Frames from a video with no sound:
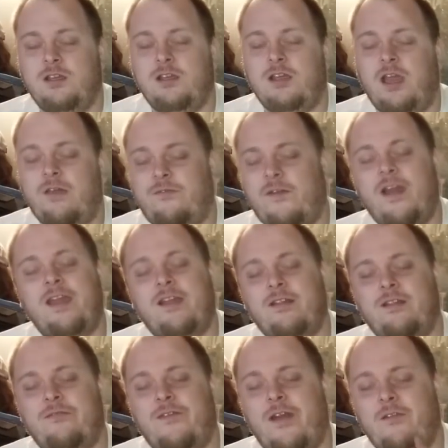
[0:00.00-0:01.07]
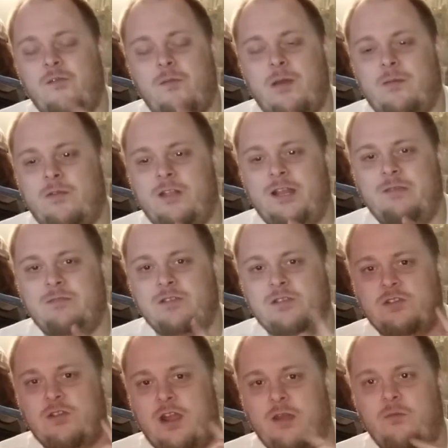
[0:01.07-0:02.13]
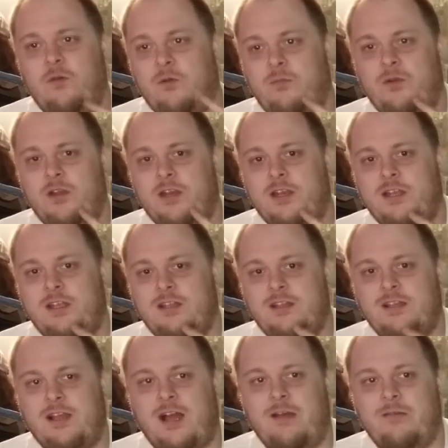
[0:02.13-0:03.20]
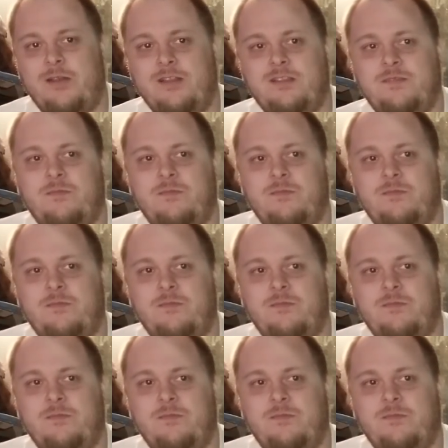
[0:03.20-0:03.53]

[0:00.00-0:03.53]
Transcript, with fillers: If I, if I remember the name of the store, I will put it in the comments,